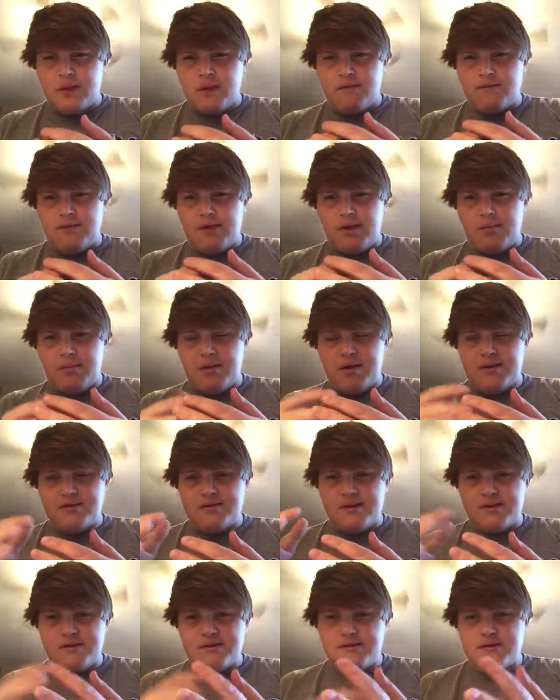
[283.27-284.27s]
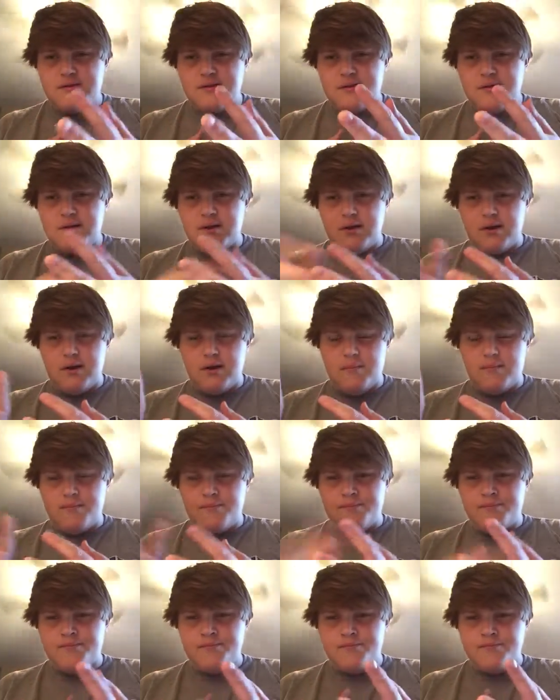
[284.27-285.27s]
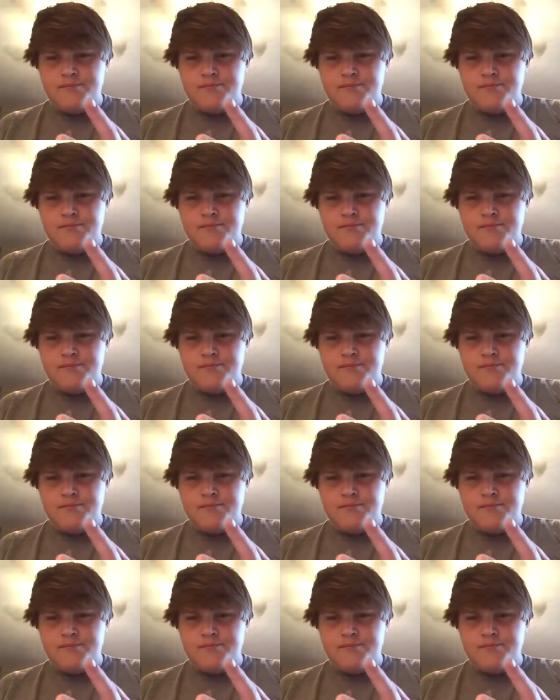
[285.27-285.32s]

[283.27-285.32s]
if that makes sense. Um,